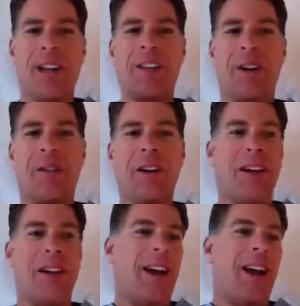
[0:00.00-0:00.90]
And so
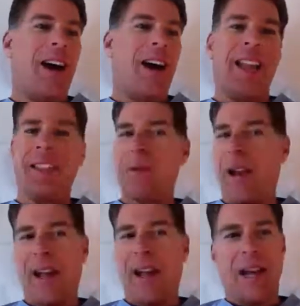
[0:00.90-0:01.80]
I like to
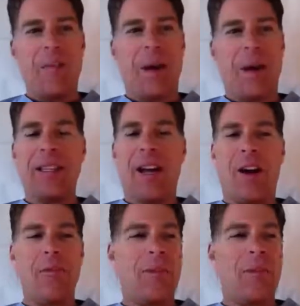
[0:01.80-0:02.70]
spend a lot of time by myself.